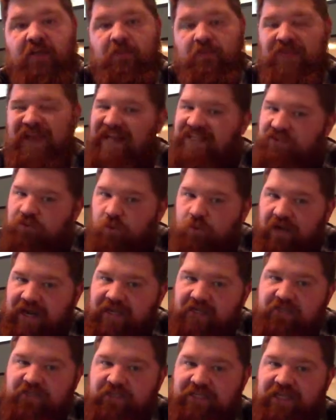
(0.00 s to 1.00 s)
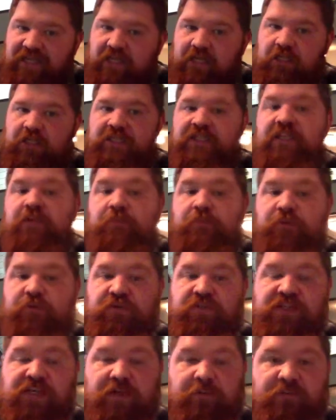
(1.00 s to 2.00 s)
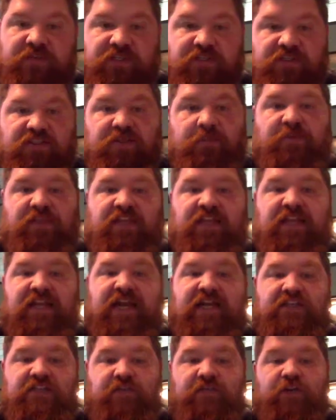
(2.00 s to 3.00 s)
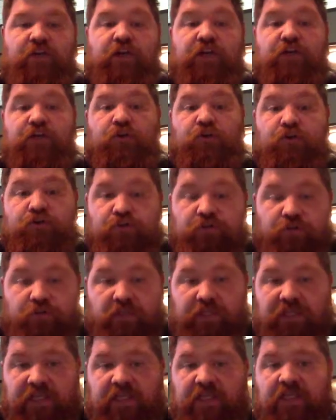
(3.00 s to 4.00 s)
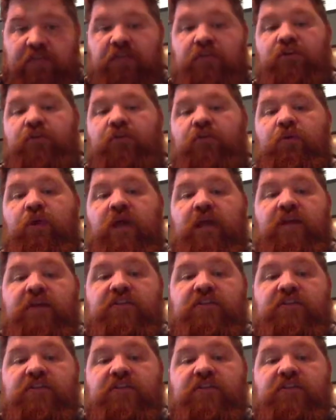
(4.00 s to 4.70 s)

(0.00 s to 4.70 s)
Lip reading: That's where actually a clean boost comes in, something that has a very neutral EQ,